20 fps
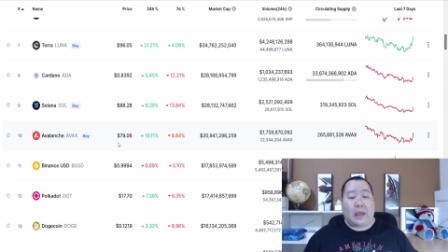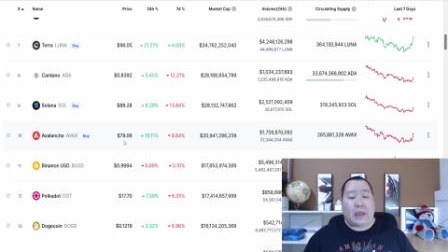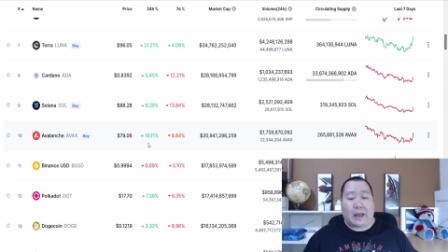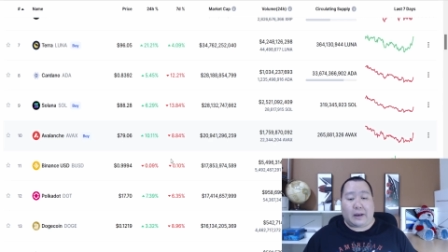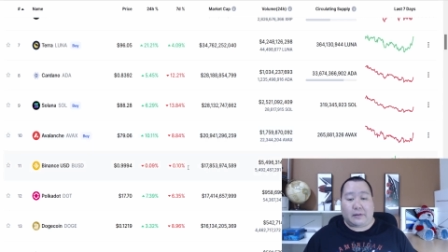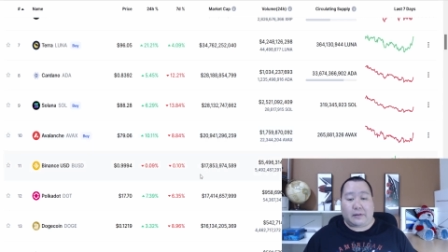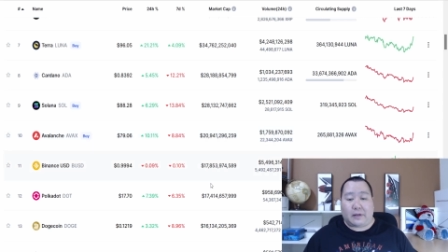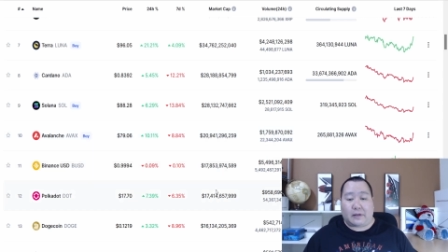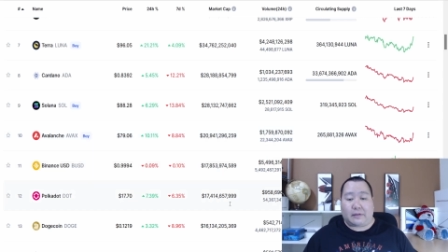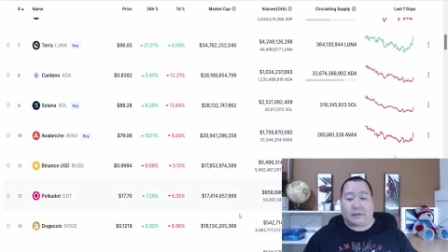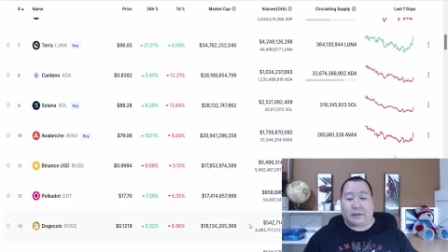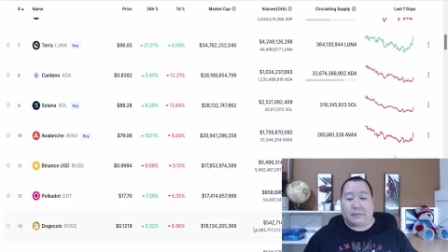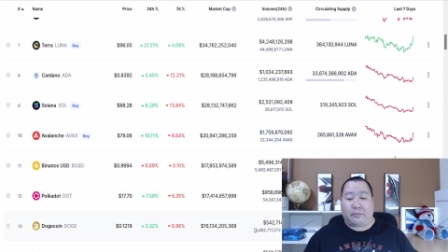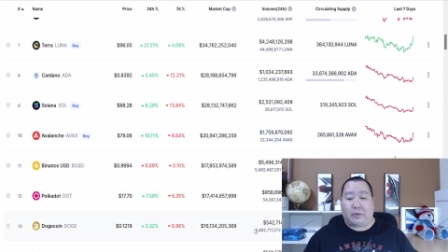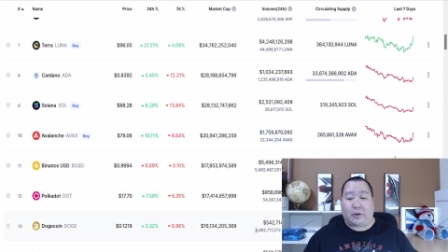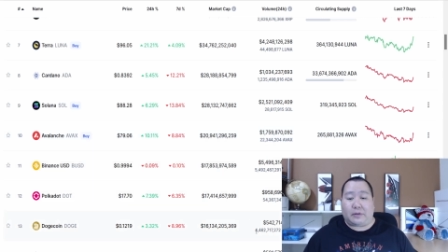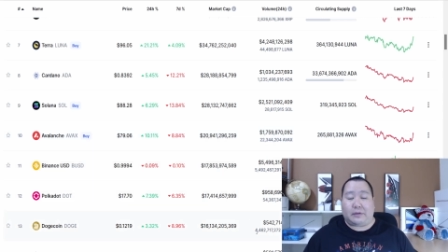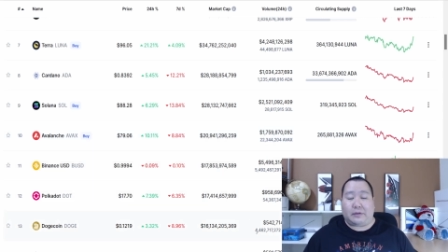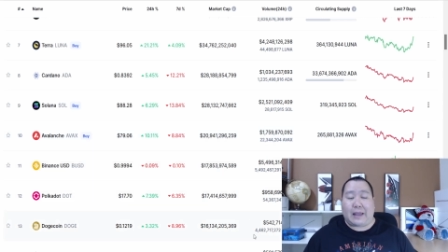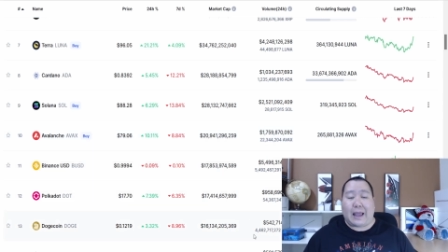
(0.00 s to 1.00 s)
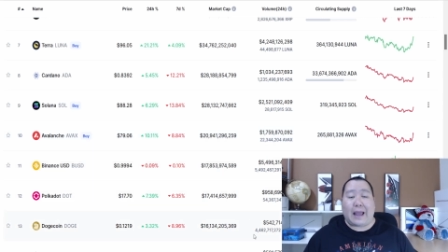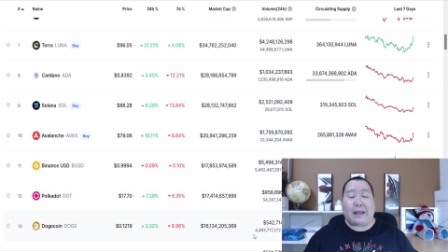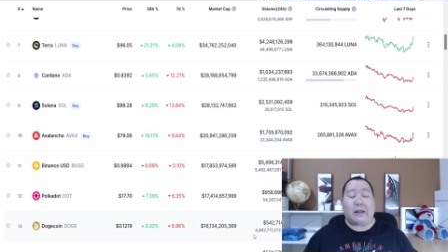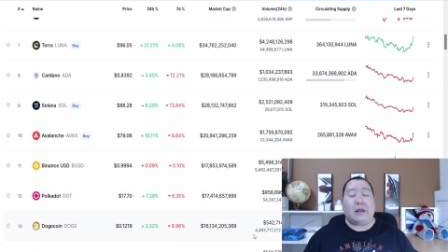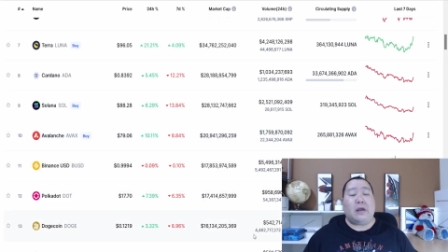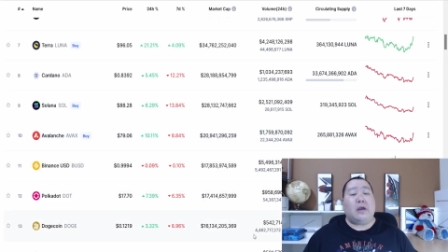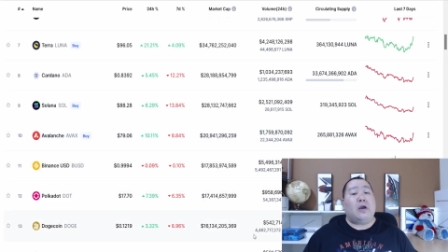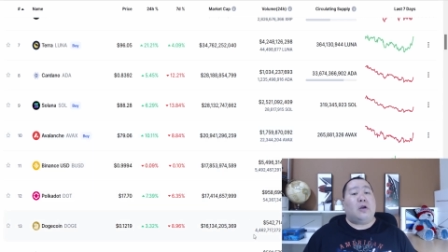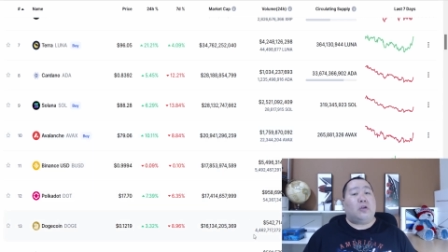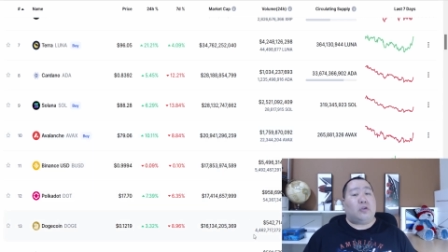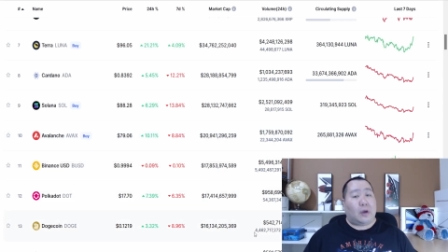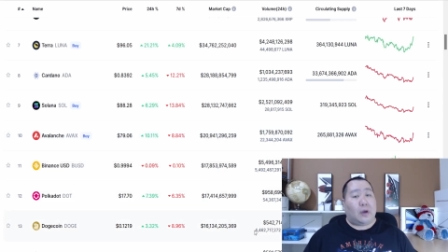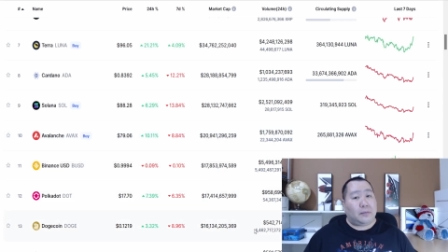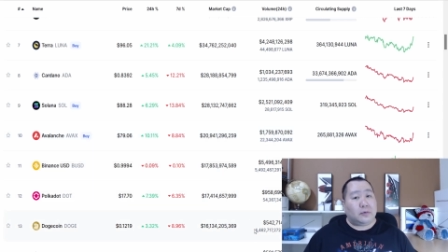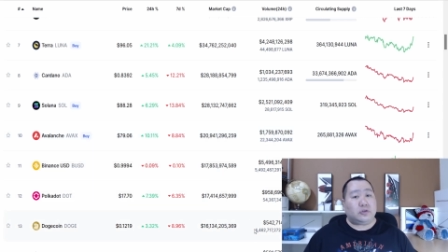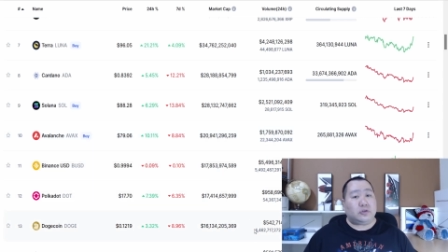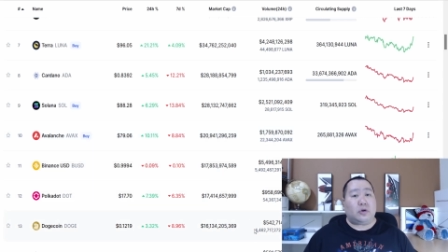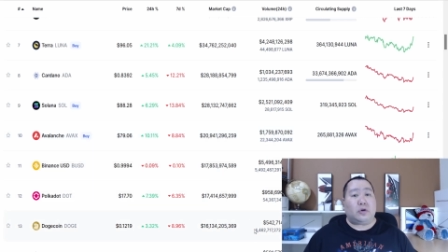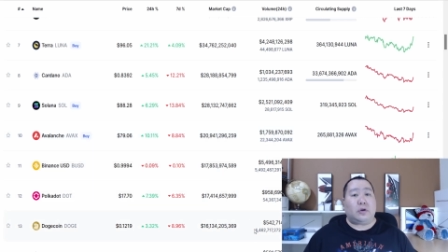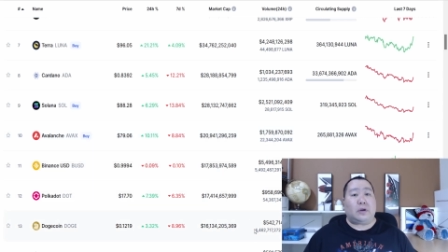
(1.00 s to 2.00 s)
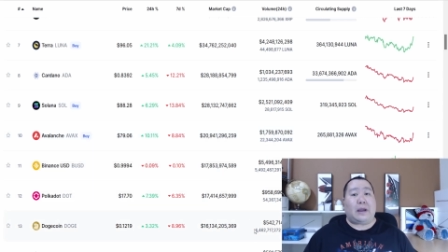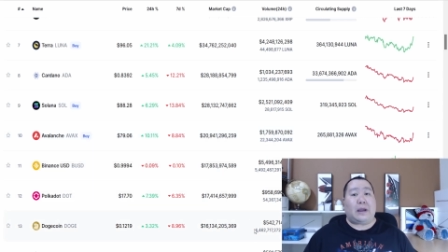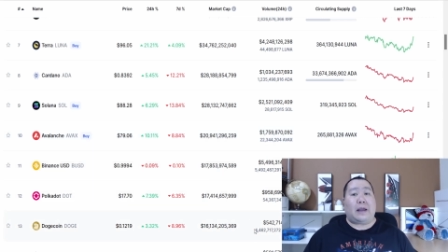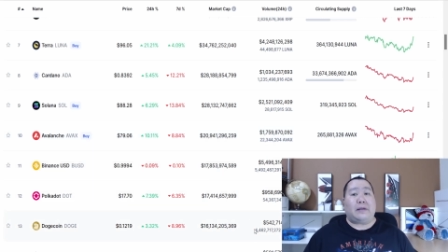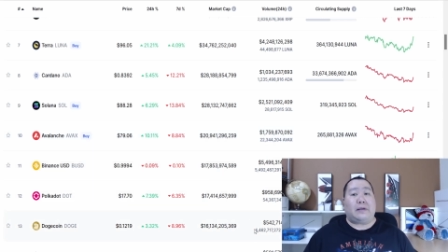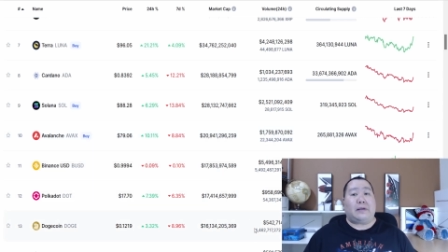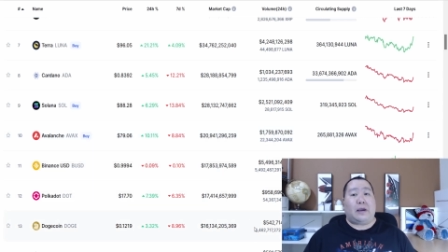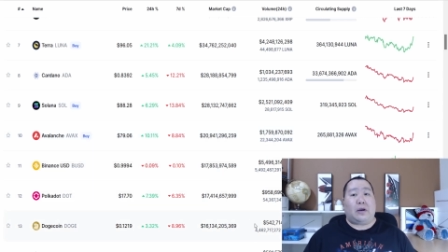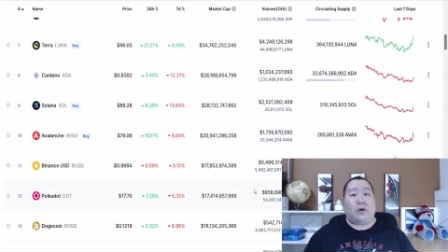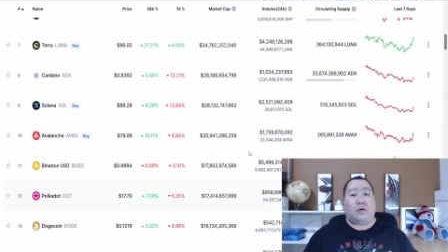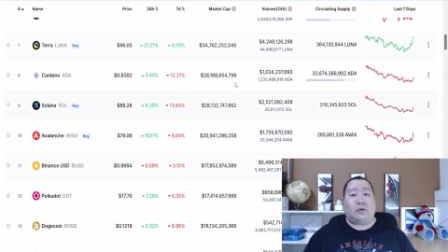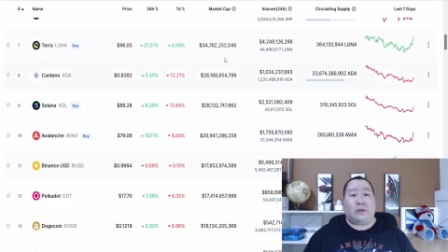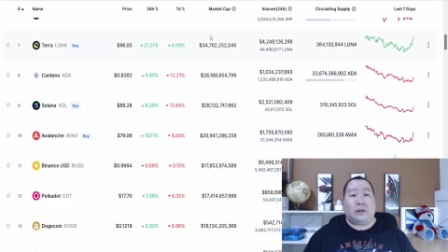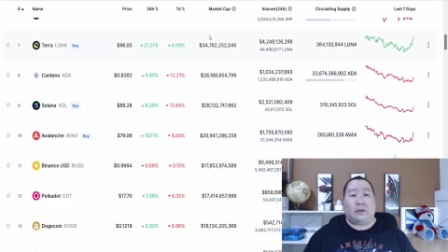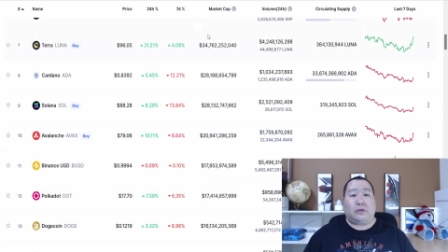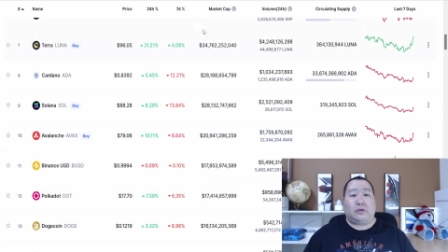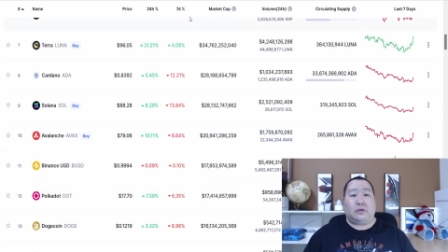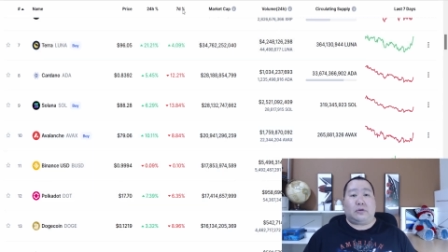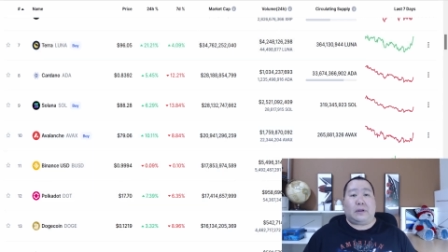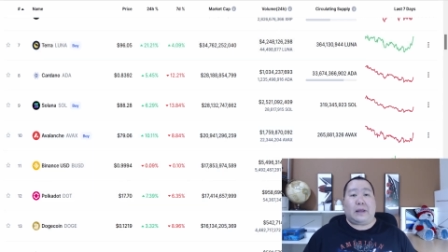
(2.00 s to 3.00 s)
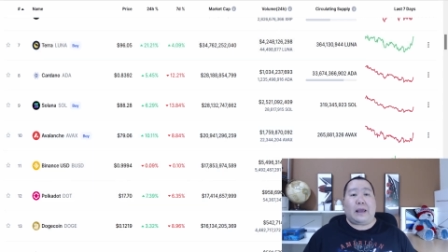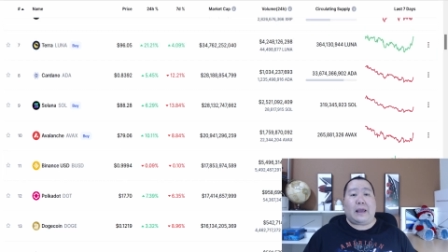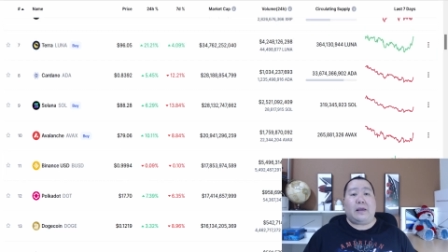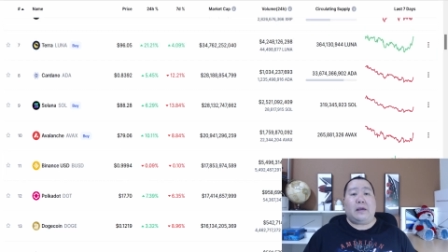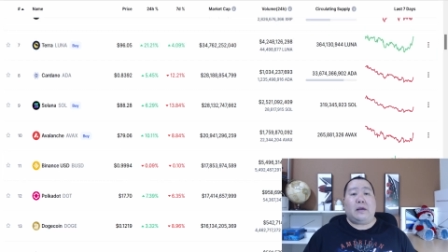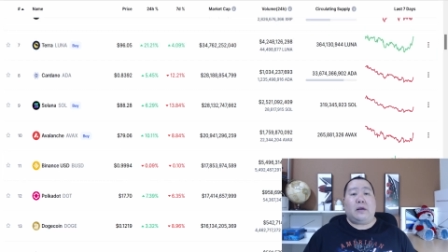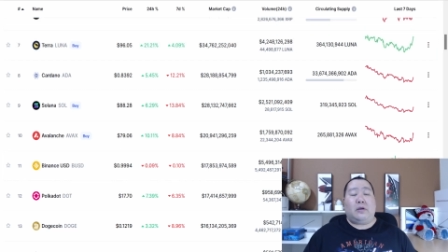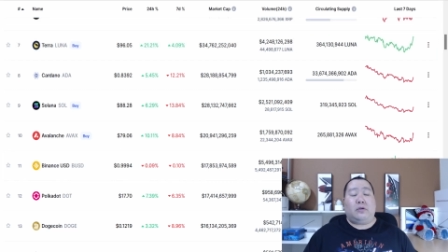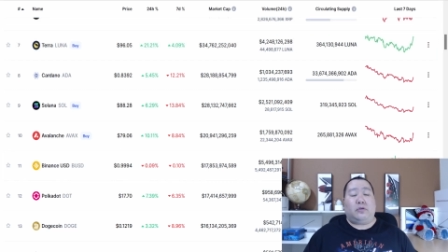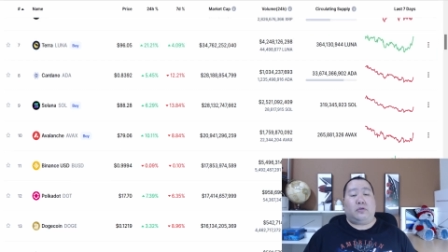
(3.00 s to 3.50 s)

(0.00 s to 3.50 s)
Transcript: And it's as simple as that. So I'm going to show you guys everything today.